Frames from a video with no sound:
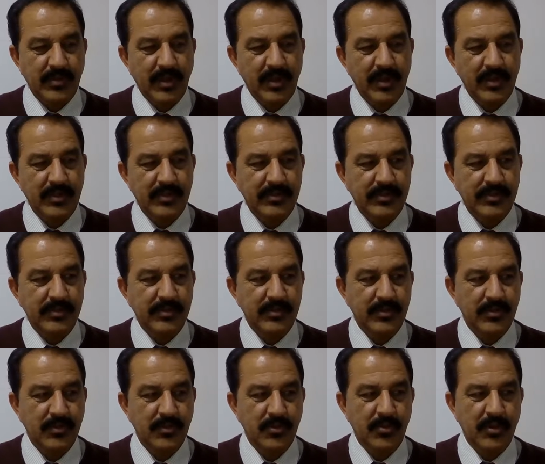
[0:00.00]
tiles
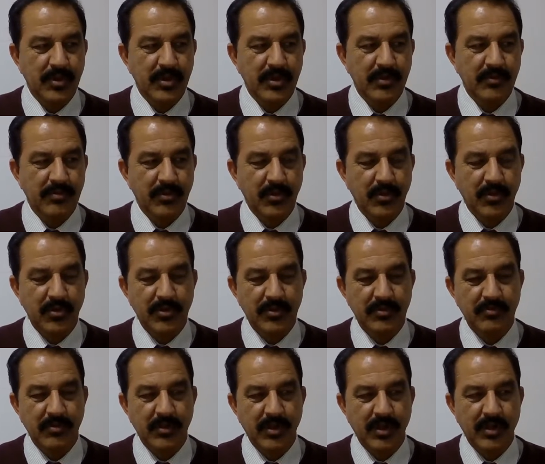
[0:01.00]
to any
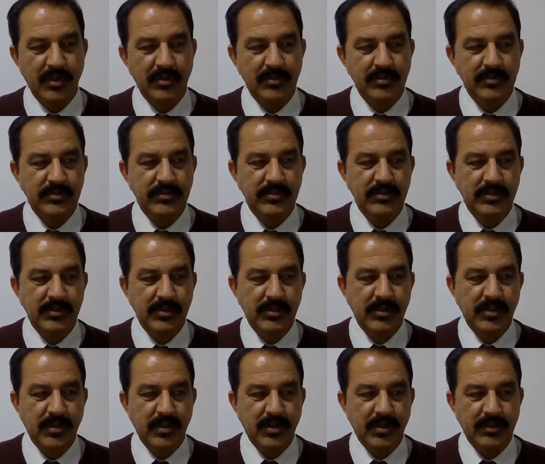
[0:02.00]
floor, walls,
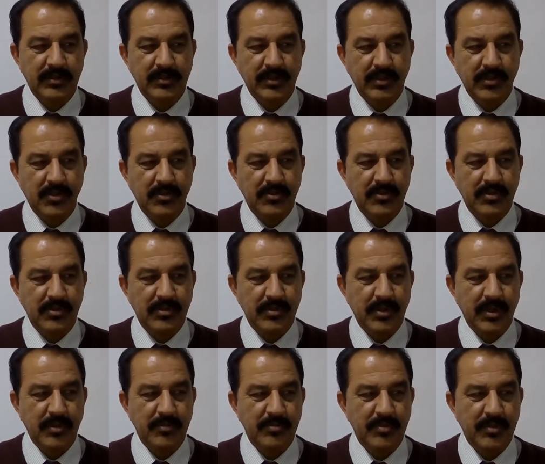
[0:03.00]
or the
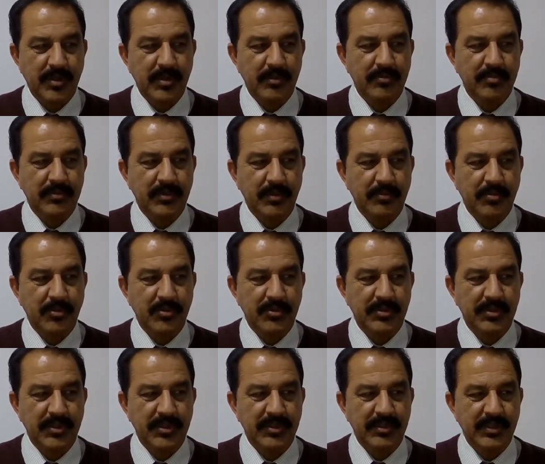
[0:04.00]
countertop. Keep the
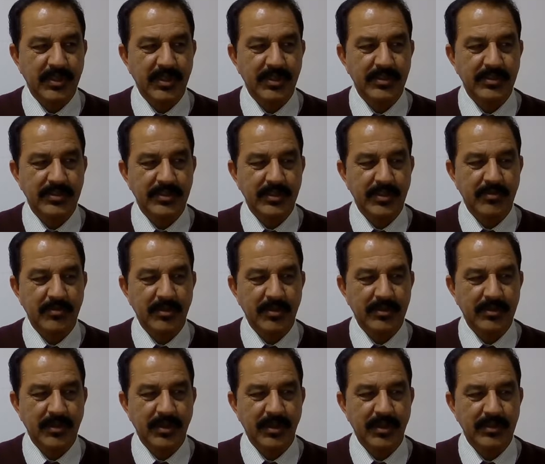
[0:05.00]
porcelain tiles,
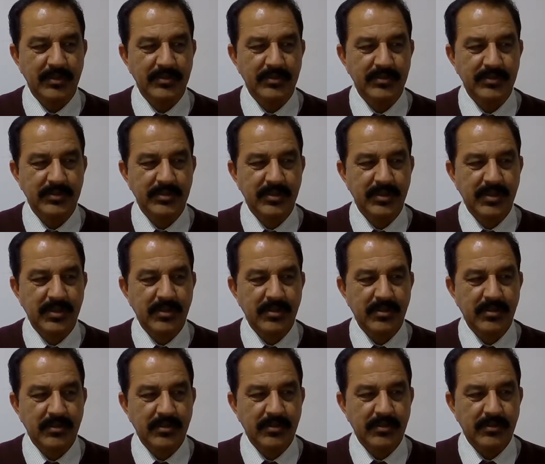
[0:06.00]
ceramic tiles
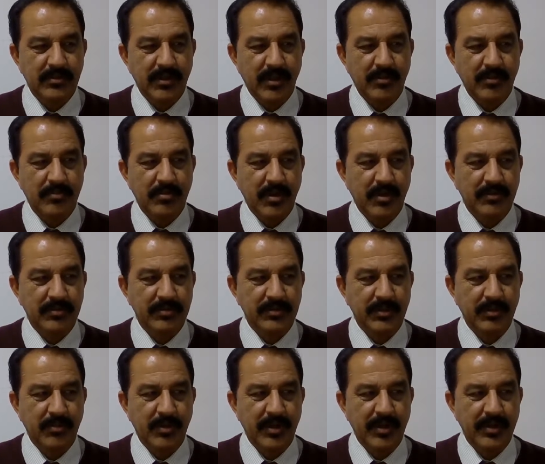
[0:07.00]
top of
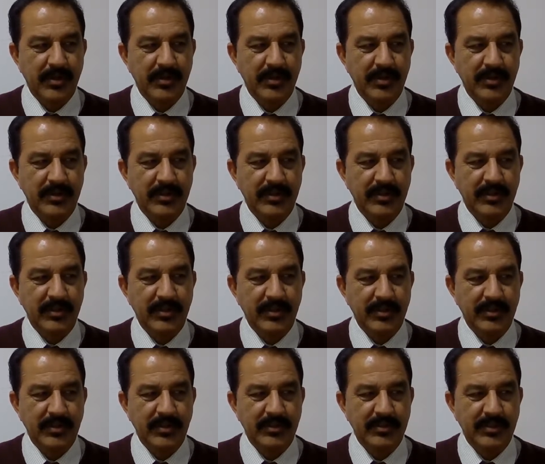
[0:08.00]
the mind and
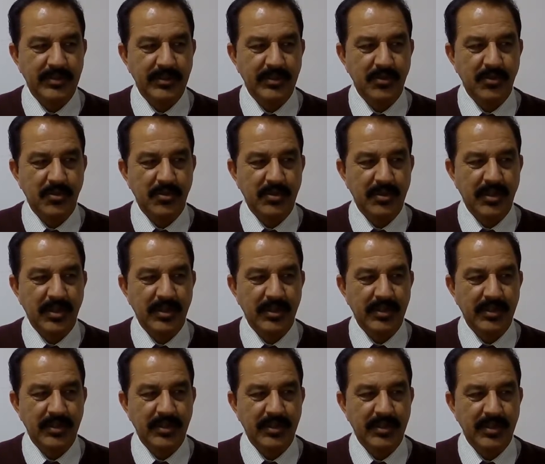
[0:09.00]
their classic look
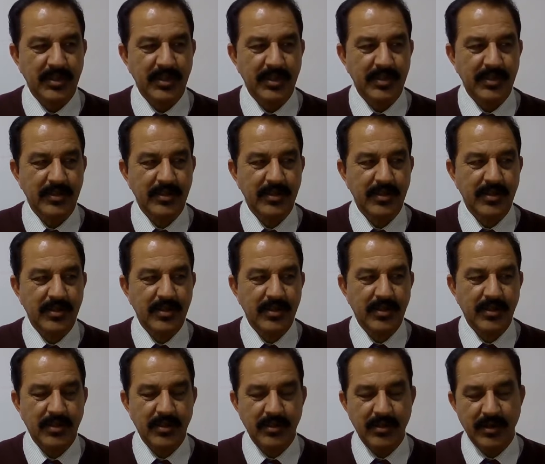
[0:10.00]
like a clean
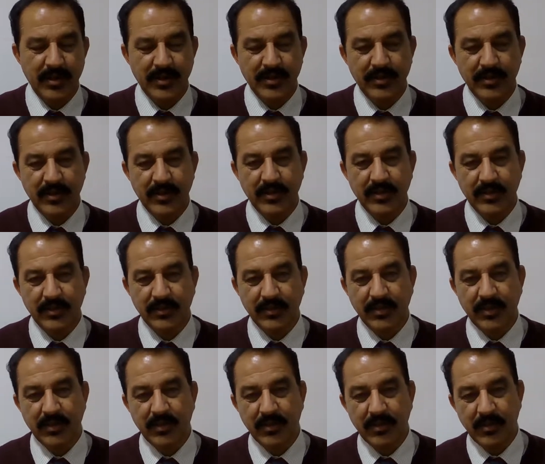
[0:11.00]
line
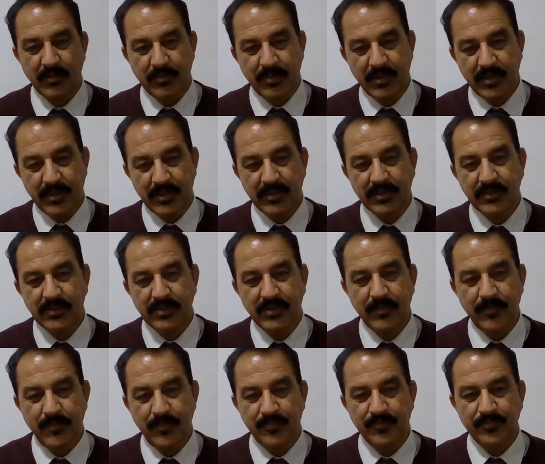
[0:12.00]
and the
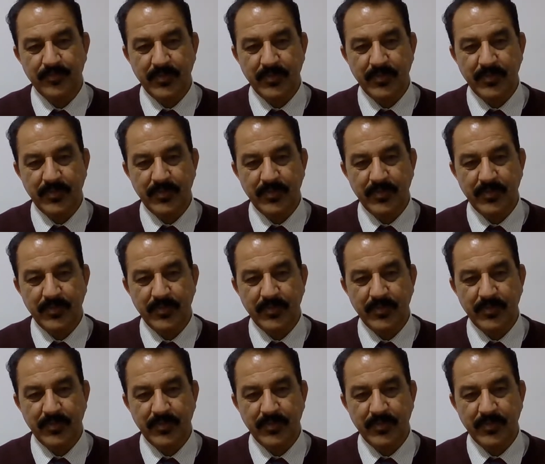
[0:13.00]
appearance.